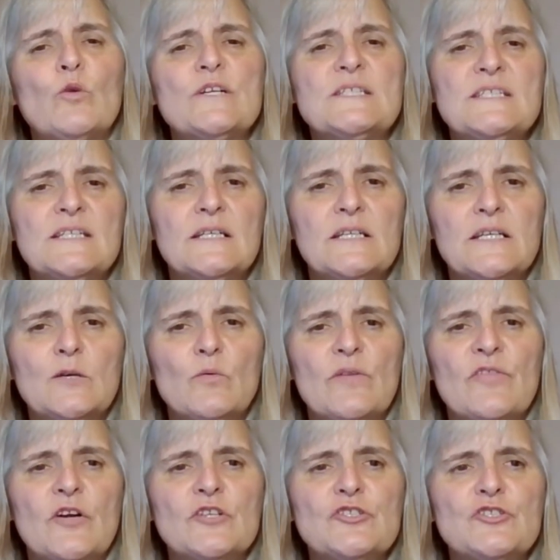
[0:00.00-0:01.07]
we're dealing
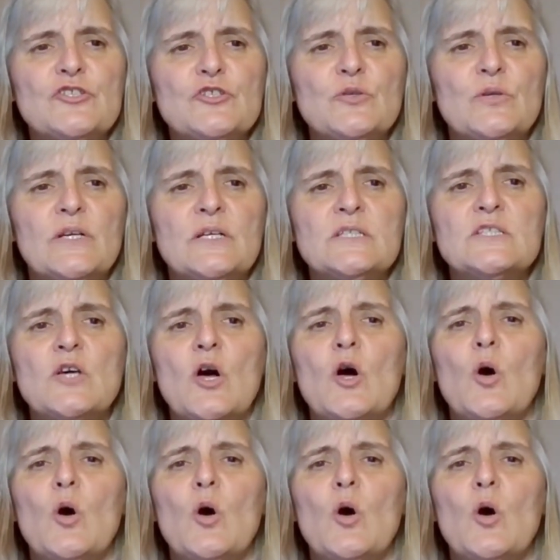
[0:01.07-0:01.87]
with our students,